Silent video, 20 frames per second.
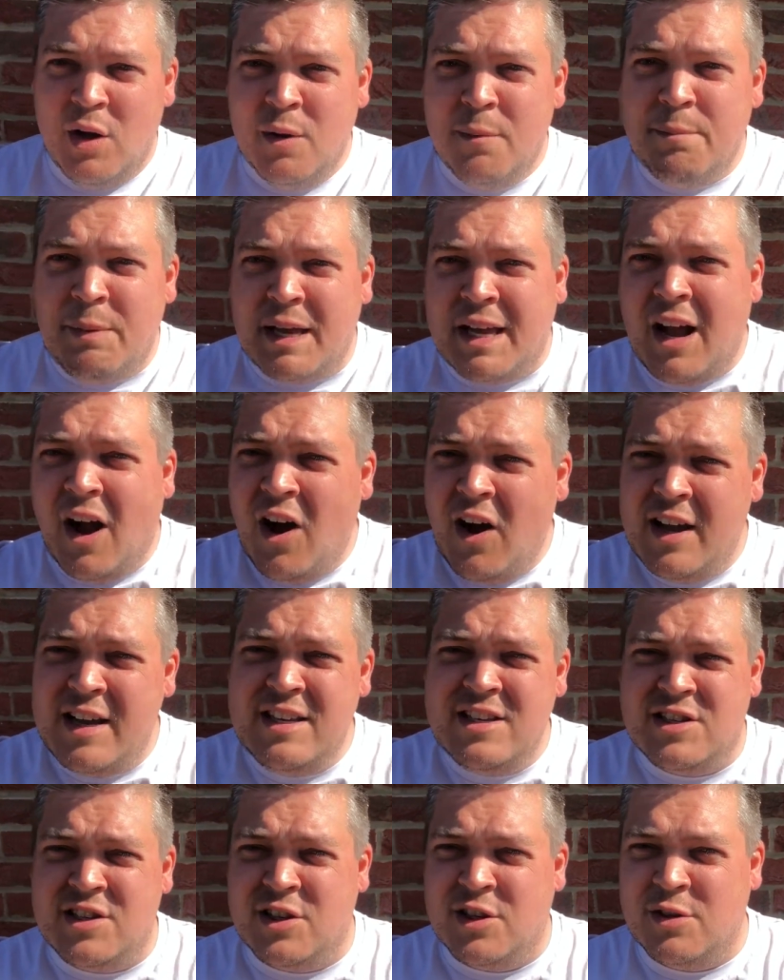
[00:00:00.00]
be kind
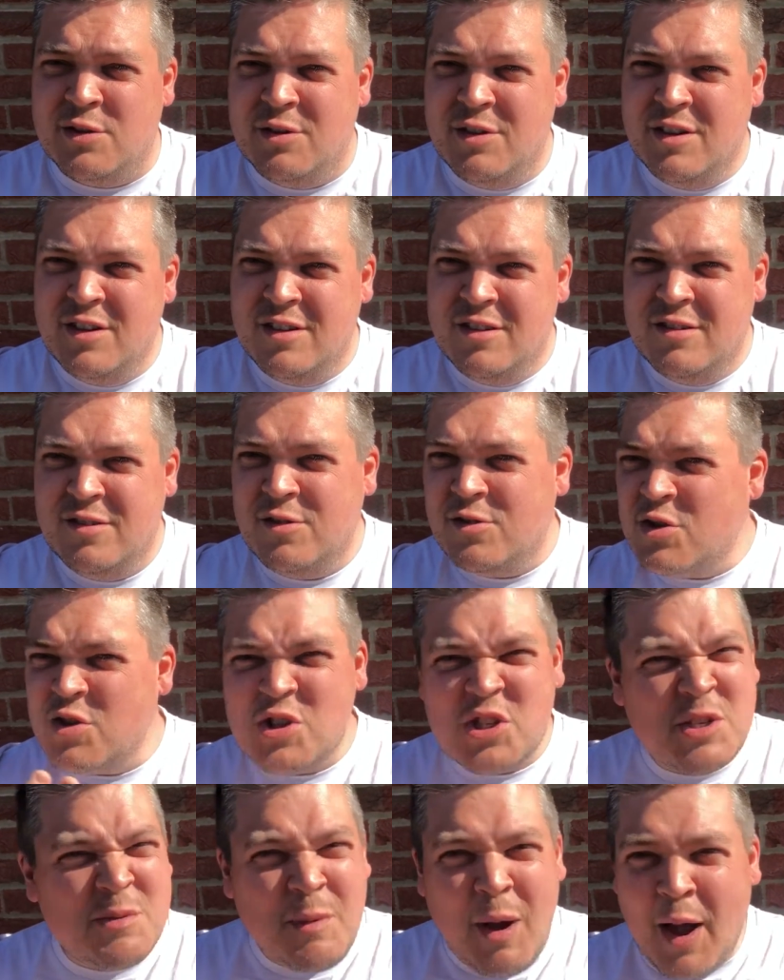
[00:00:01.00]
to, or
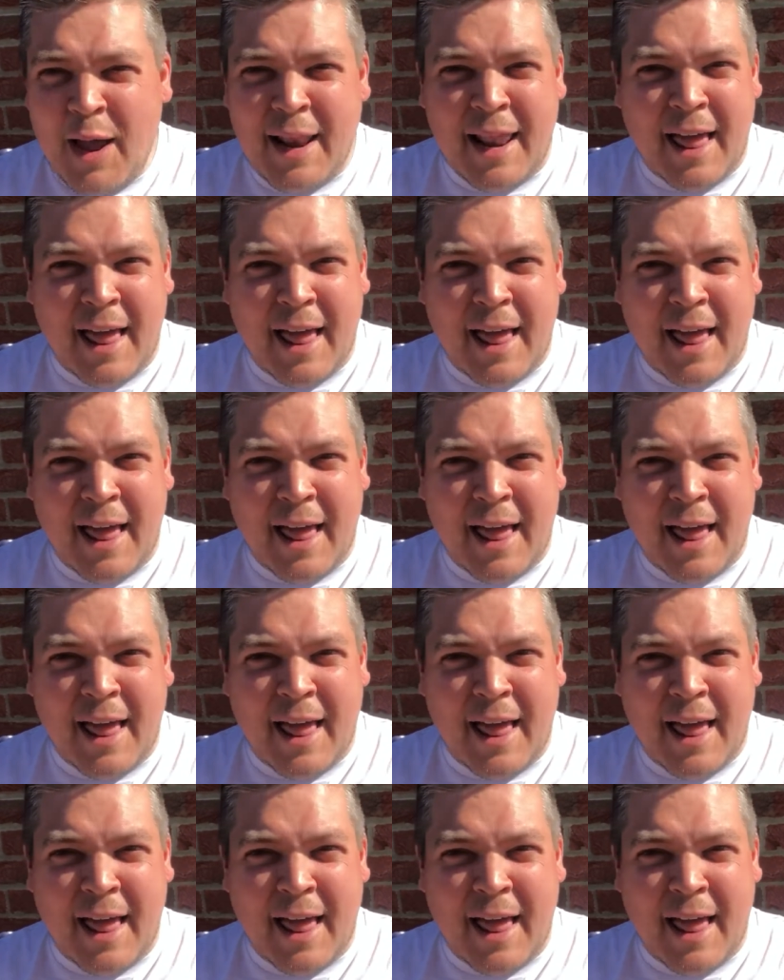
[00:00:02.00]
just smile